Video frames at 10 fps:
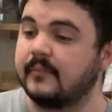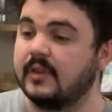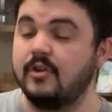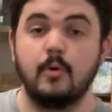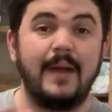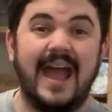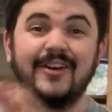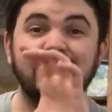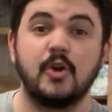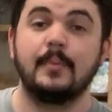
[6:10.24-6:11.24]
No
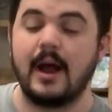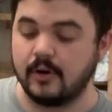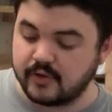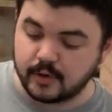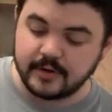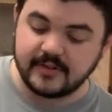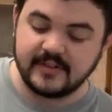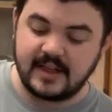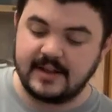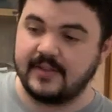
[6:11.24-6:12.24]
batteries, no power
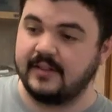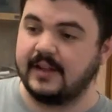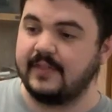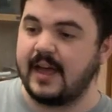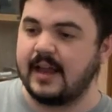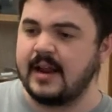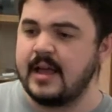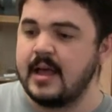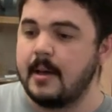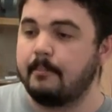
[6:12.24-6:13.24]
sources, anything like that.
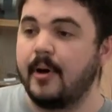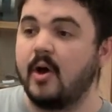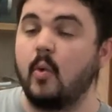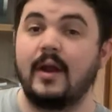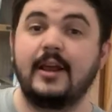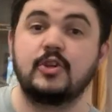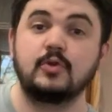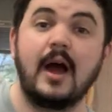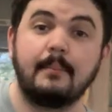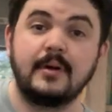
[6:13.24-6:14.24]
But when I
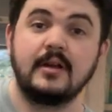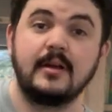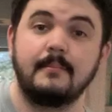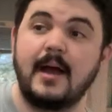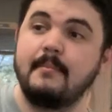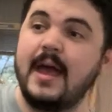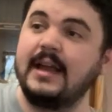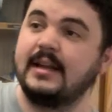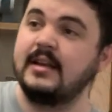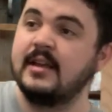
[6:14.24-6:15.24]
drop my
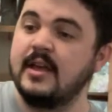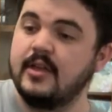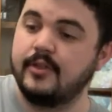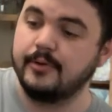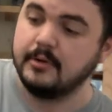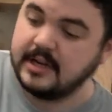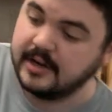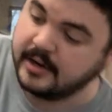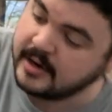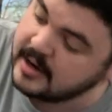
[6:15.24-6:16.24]
magnet through
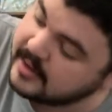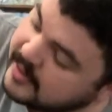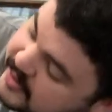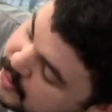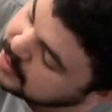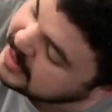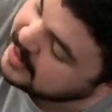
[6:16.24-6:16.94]
here, this green